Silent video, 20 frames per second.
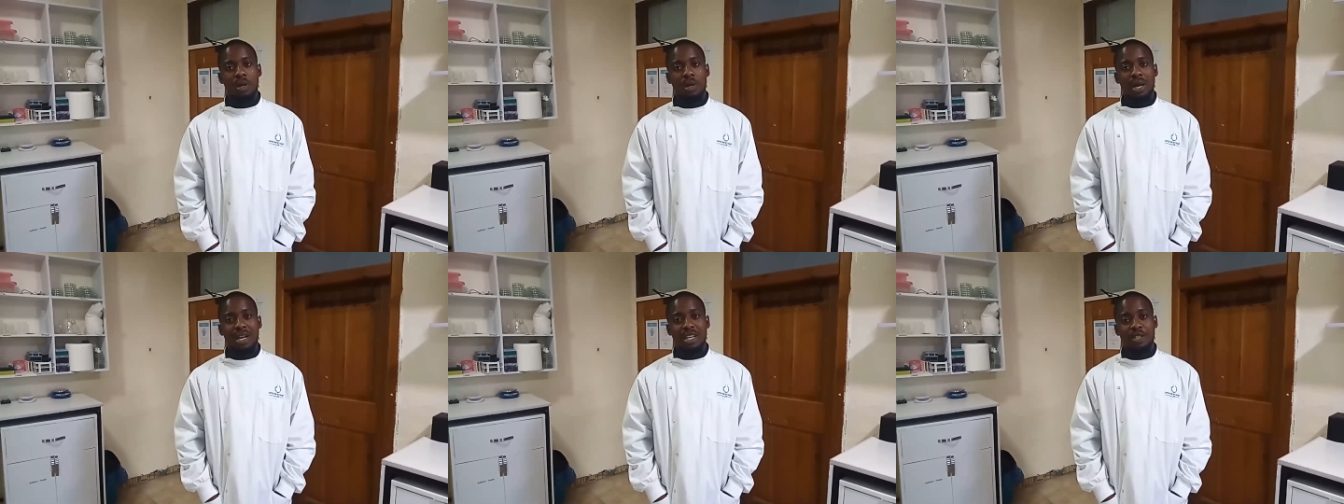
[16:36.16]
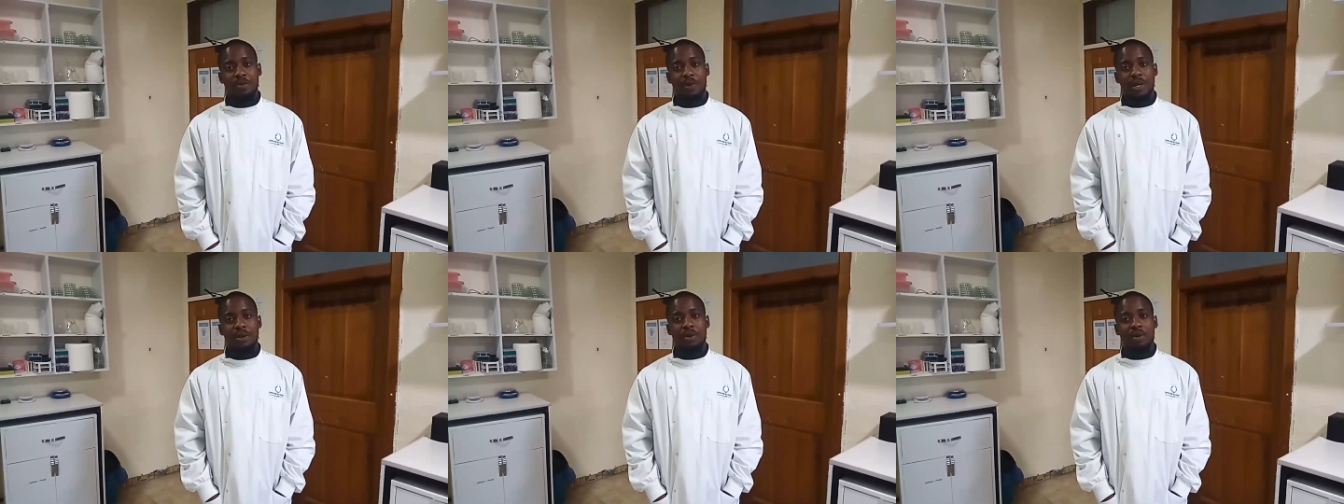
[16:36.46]

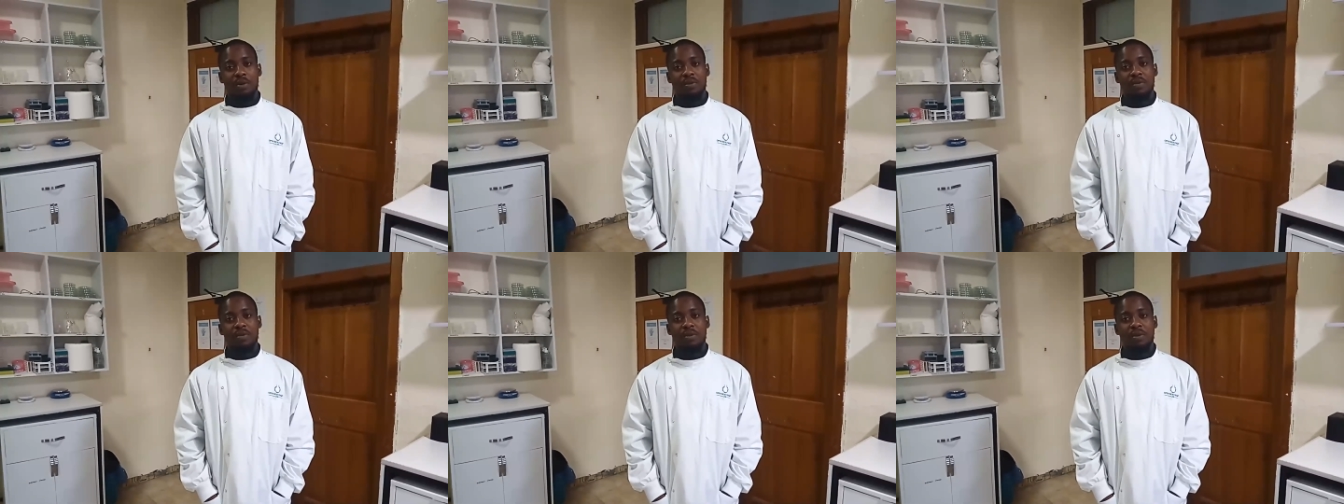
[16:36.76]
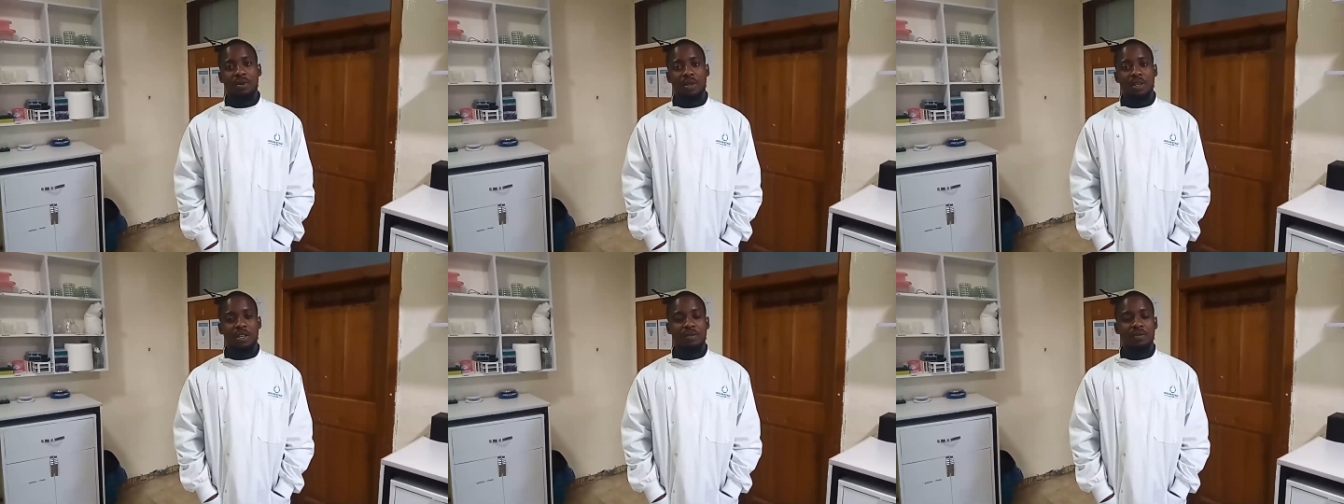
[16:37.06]
as part of
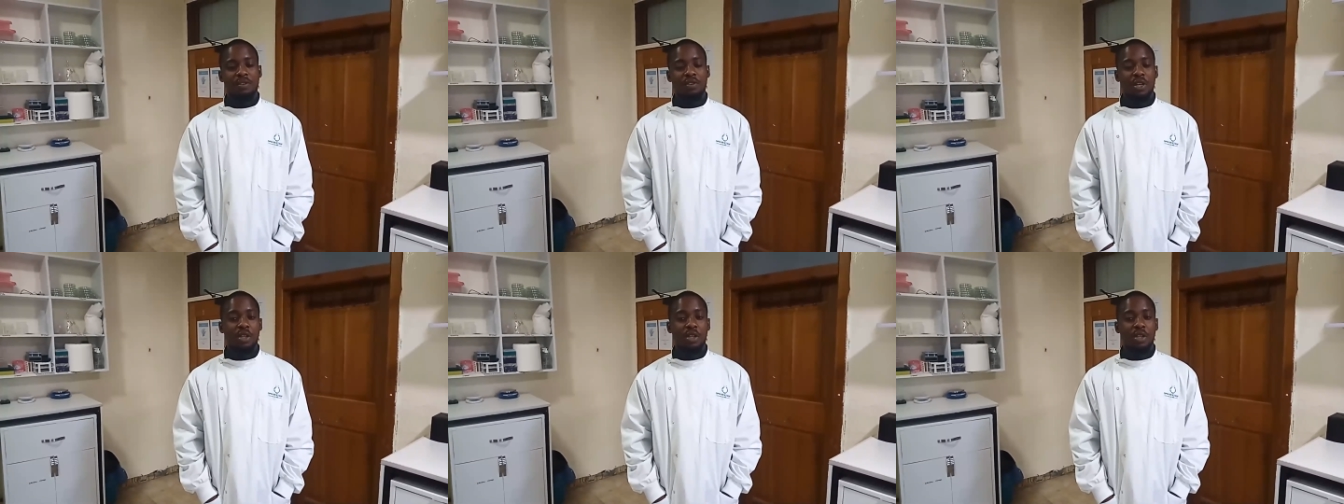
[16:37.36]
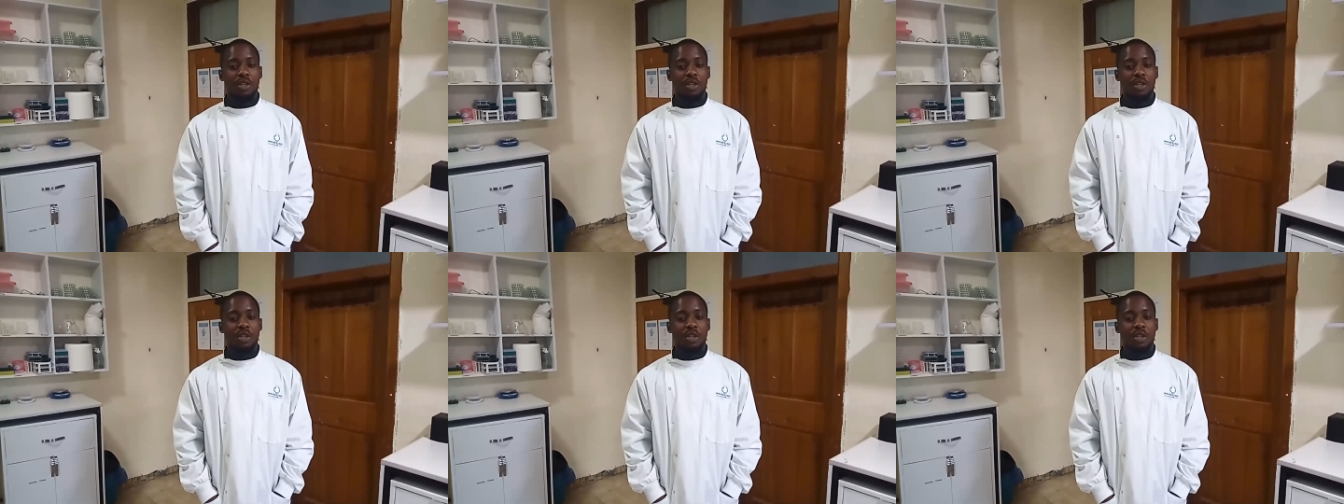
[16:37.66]
giving
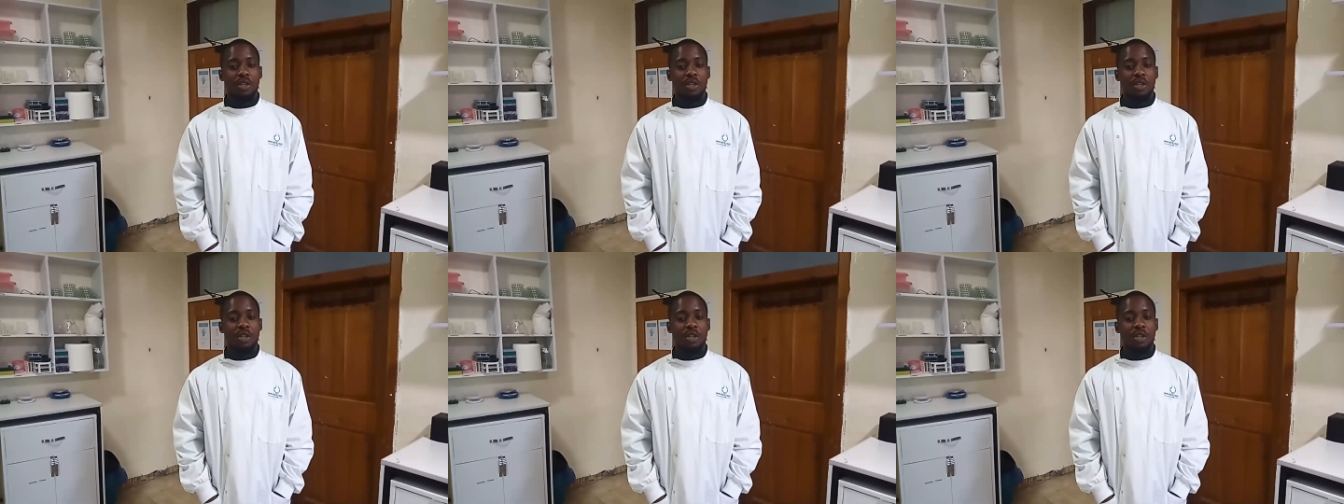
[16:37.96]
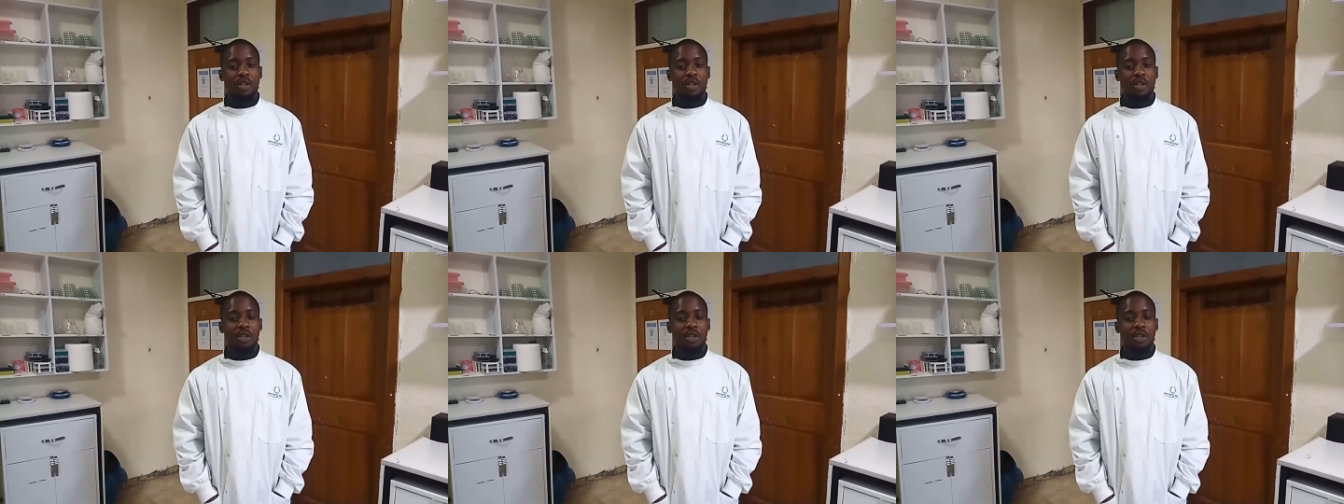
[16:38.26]
you a tour of